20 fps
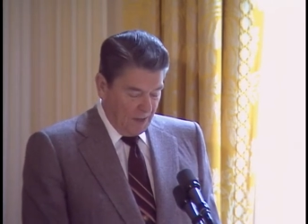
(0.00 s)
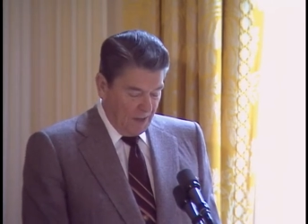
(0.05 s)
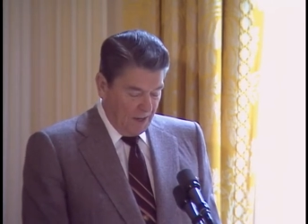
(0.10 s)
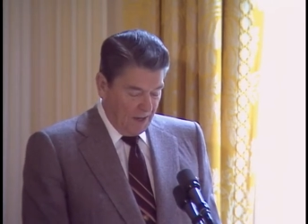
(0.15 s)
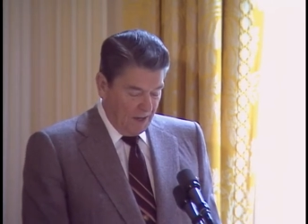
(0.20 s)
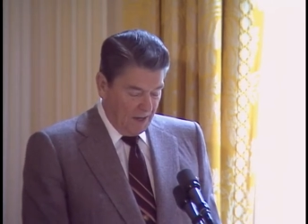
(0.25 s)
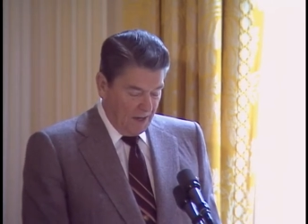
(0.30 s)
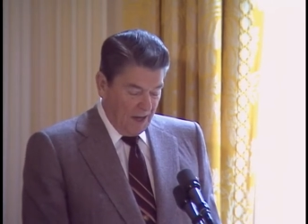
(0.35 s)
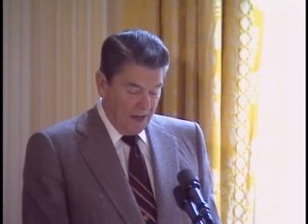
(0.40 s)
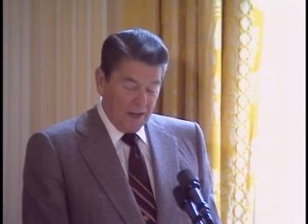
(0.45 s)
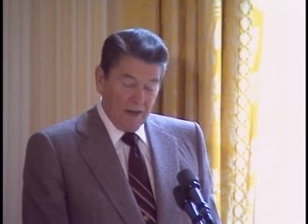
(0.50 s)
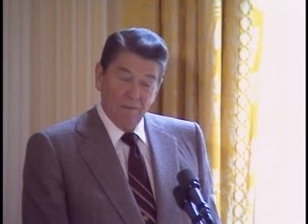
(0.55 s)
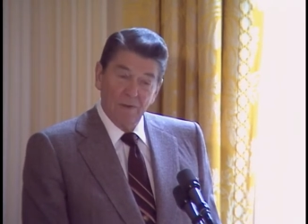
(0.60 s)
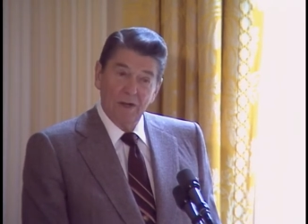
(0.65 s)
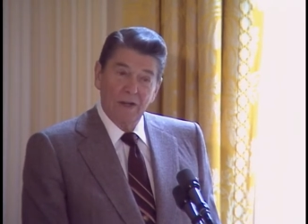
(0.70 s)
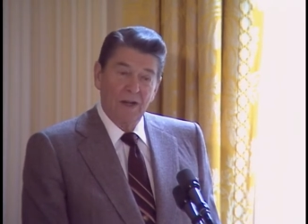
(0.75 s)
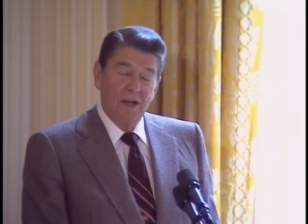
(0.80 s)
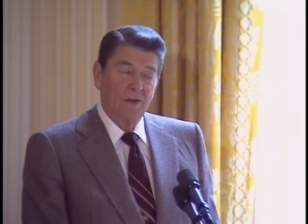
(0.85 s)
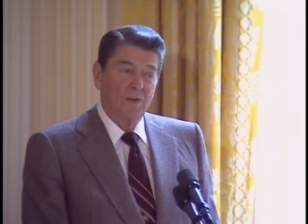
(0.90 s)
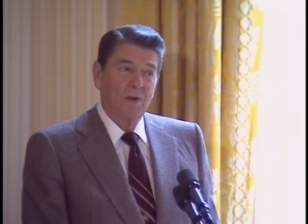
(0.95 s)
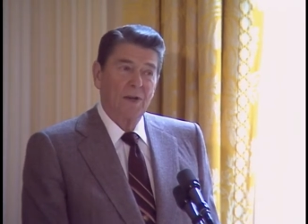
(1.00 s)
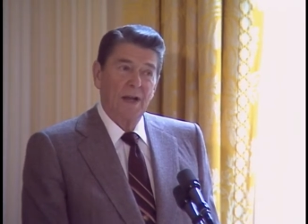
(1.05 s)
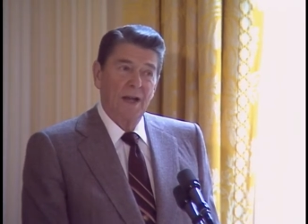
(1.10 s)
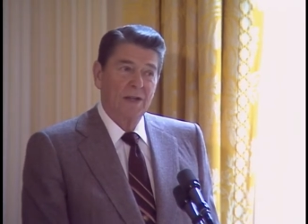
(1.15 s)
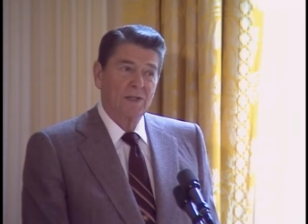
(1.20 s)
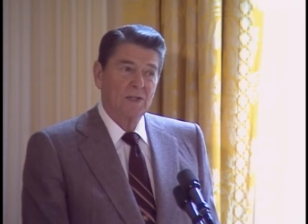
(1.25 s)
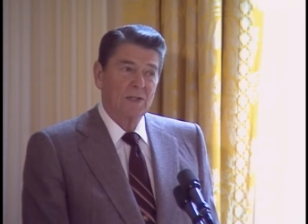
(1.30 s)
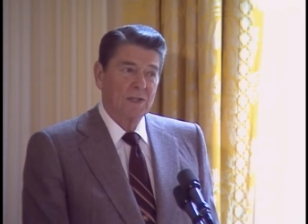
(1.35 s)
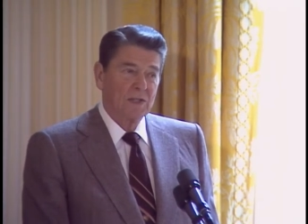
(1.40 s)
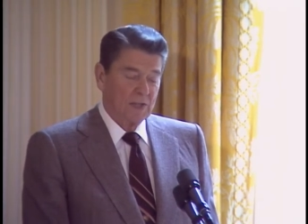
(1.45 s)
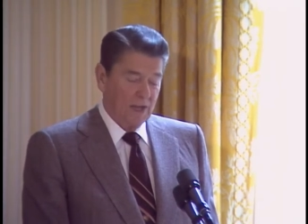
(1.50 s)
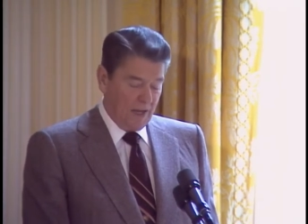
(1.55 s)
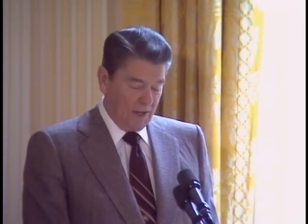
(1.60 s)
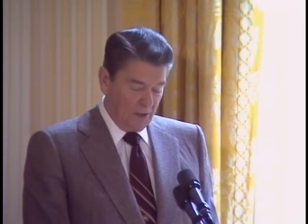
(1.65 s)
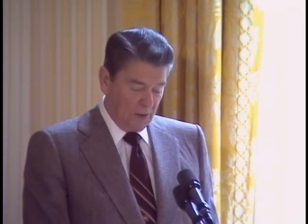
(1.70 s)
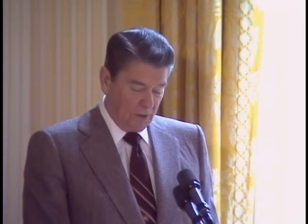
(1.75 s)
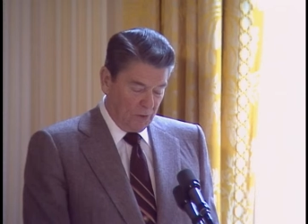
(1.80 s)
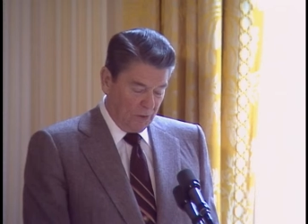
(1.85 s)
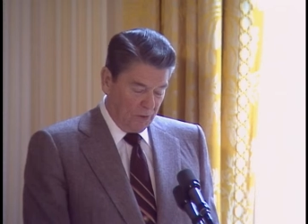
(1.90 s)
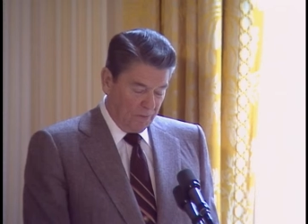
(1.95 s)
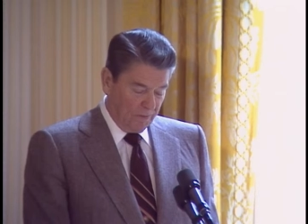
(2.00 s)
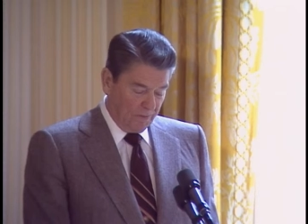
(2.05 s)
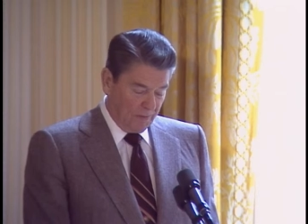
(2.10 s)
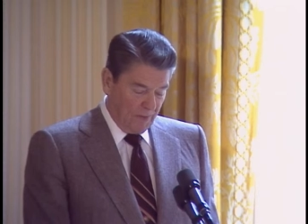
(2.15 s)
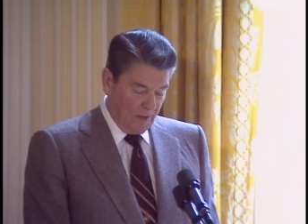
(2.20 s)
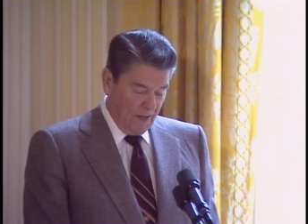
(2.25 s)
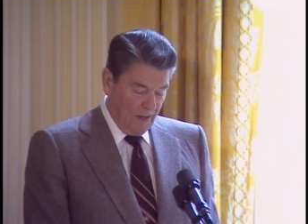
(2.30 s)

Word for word: And not every country has this attitude.